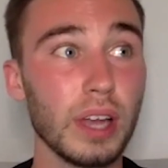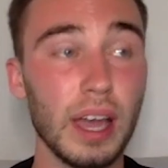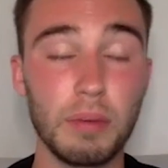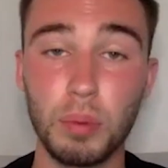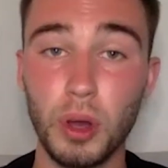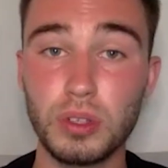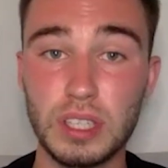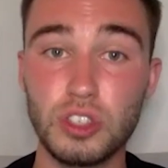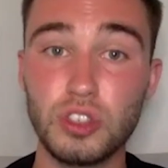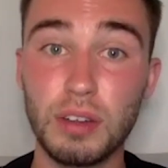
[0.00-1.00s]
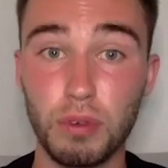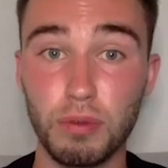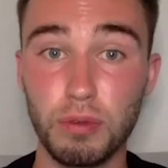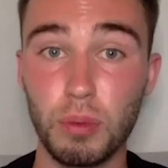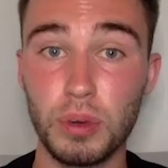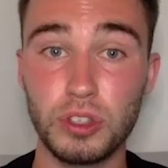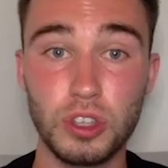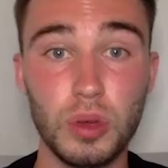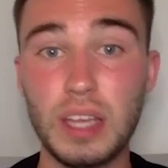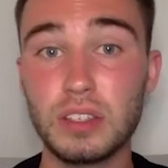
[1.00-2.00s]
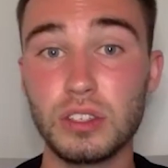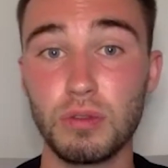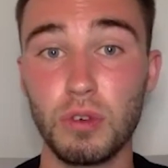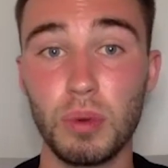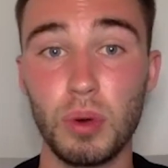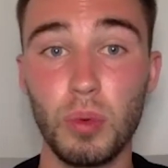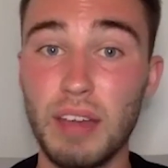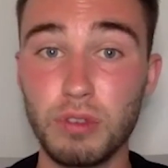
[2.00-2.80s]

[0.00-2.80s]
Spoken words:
get promoted straight from Formula 2 into Formula 1,